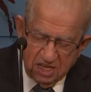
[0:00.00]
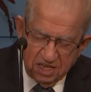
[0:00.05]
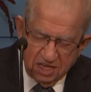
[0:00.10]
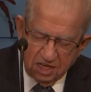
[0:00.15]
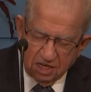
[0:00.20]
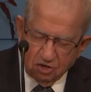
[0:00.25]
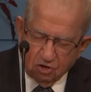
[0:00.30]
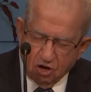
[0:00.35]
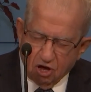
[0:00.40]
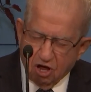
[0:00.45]

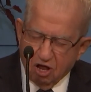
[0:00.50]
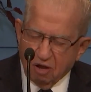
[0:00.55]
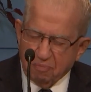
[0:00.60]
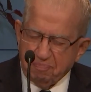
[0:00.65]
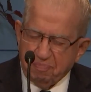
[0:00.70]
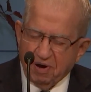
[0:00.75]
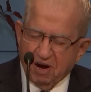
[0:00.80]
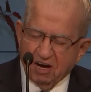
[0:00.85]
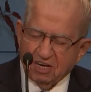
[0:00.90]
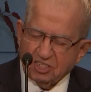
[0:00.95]
in all
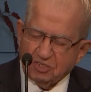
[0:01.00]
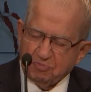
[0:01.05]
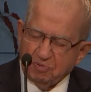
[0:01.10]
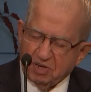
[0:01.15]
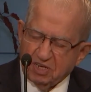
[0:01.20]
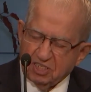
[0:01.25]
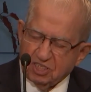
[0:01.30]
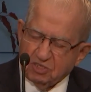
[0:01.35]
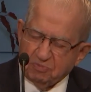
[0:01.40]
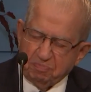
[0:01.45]
parts,
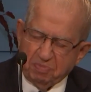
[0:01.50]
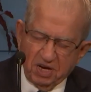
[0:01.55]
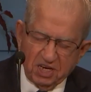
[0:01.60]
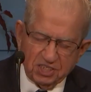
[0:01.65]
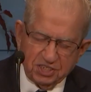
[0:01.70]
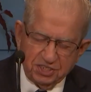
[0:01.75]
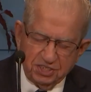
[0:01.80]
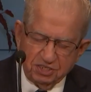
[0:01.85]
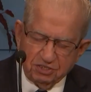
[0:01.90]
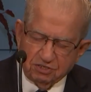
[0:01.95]
but
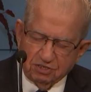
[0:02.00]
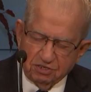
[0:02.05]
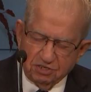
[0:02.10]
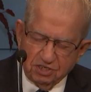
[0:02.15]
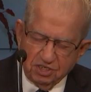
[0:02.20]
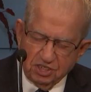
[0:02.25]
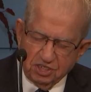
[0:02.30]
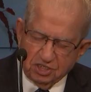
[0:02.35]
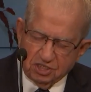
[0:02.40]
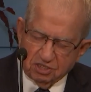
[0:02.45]
especially
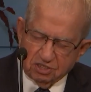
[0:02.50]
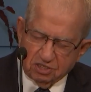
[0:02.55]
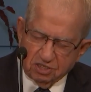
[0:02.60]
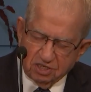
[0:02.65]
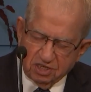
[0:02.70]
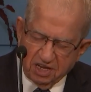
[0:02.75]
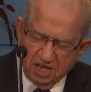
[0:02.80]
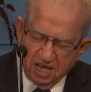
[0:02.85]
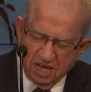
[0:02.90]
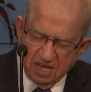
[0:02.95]
Tunisia
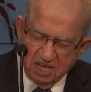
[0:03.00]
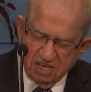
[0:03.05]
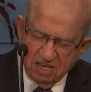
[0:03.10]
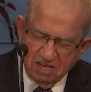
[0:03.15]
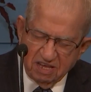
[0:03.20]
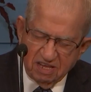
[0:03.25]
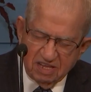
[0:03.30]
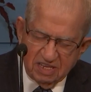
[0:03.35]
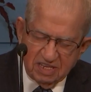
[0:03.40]
today.